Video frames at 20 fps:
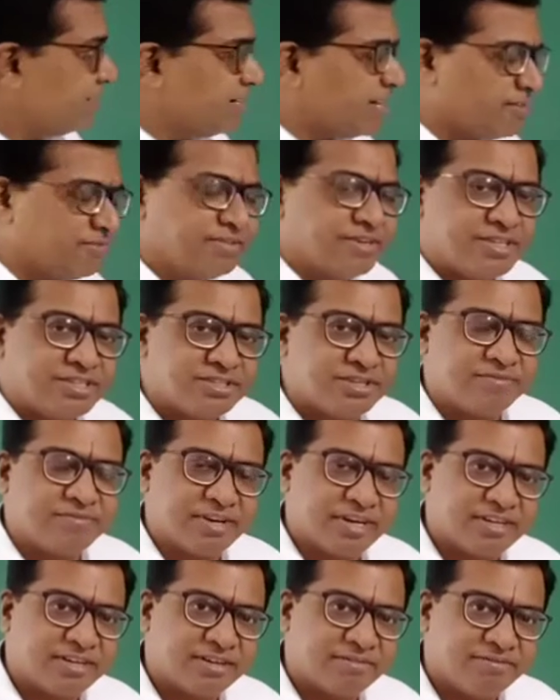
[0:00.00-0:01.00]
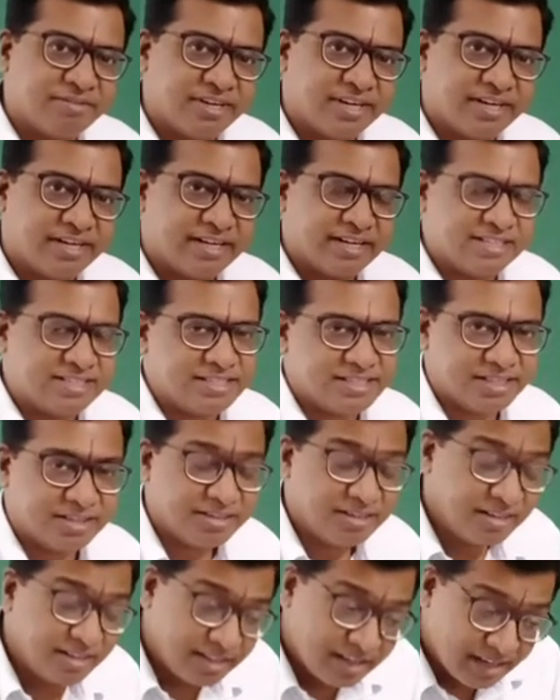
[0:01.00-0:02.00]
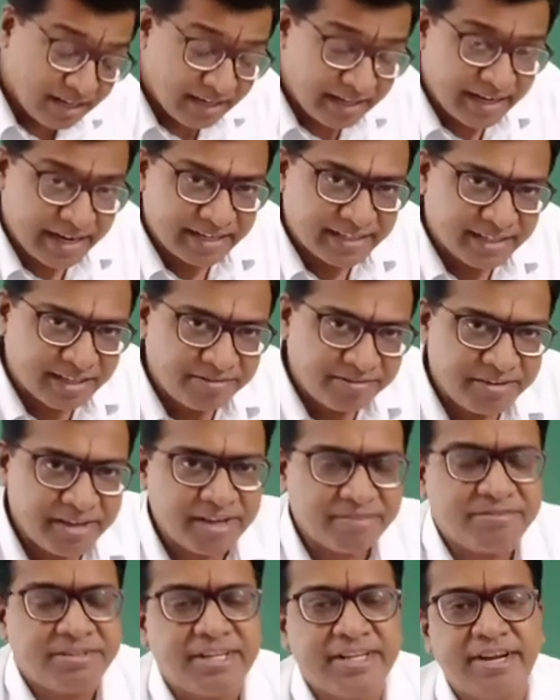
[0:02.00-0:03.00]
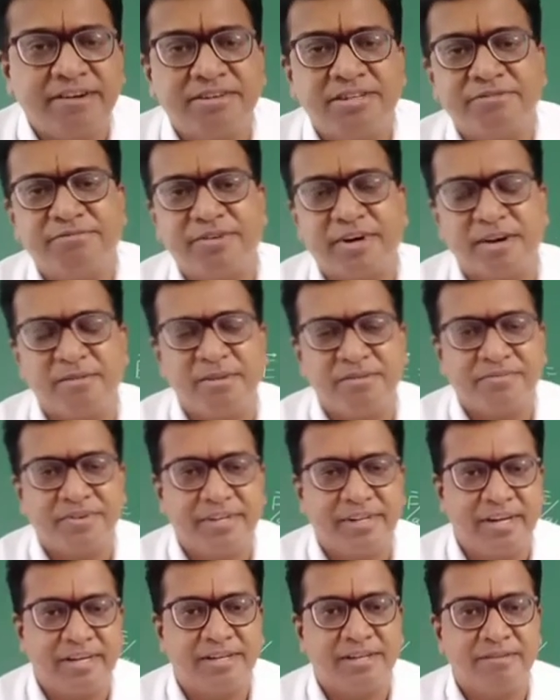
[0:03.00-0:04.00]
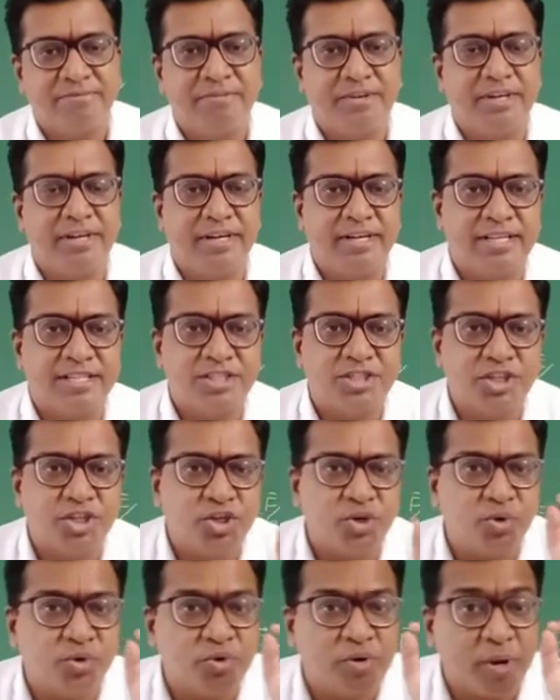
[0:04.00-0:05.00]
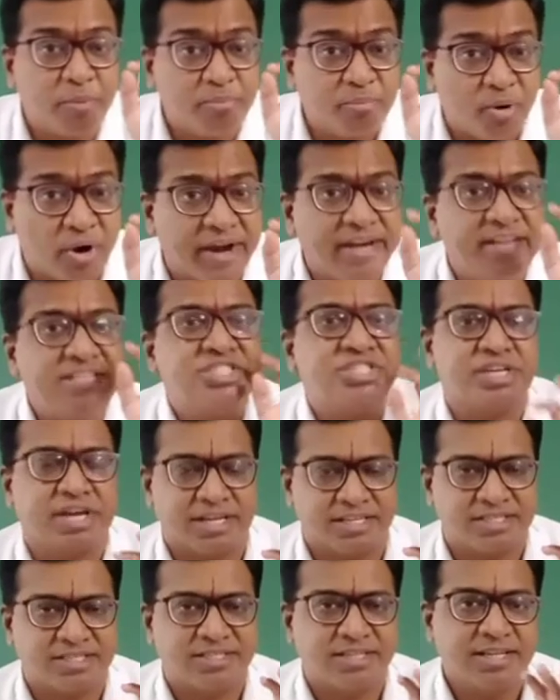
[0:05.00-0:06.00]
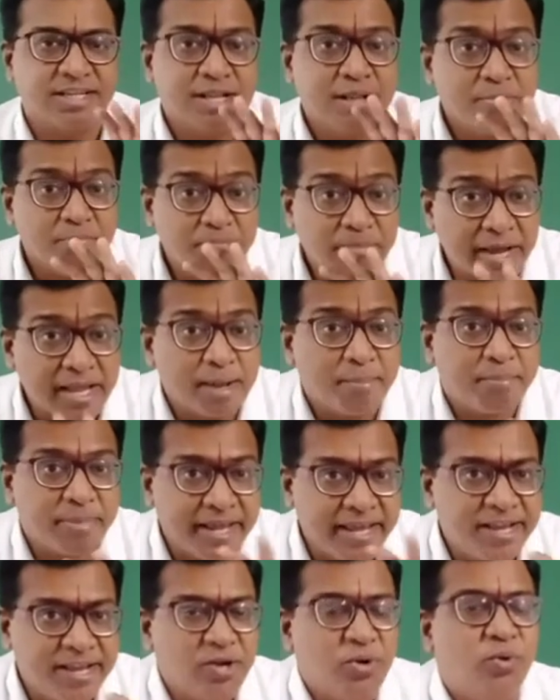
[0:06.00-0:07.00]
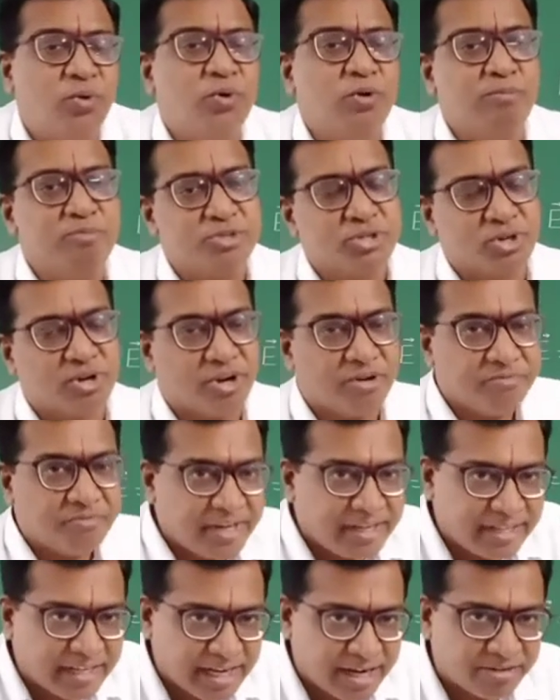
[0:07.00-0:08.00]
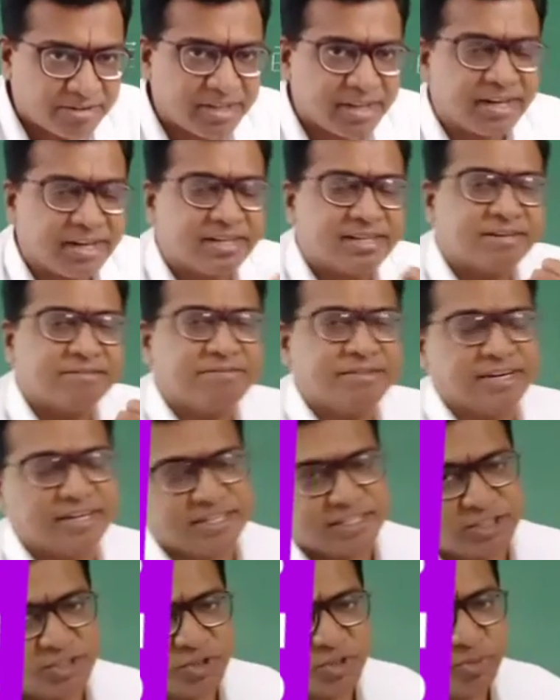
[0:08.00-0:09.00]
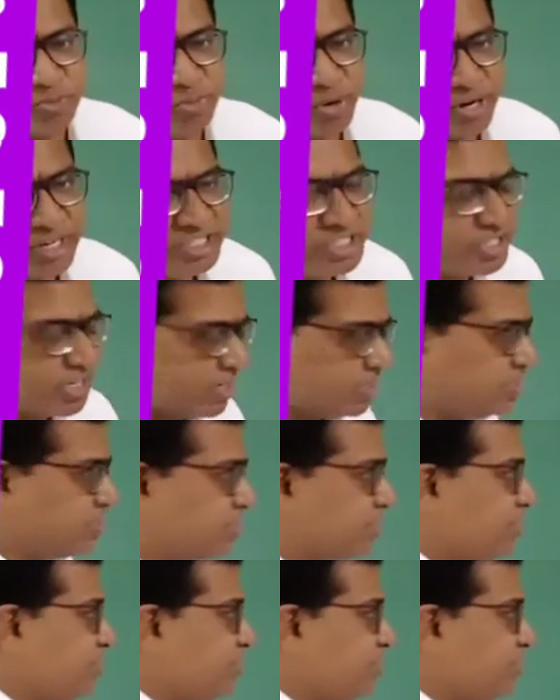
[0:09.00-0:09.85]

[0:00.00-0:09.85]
definition of electric field intensity. Later we have derived the formula for electric field intensity due to a point charge. By applying Coulomb's law, we derived the electric field intensity due to point charge.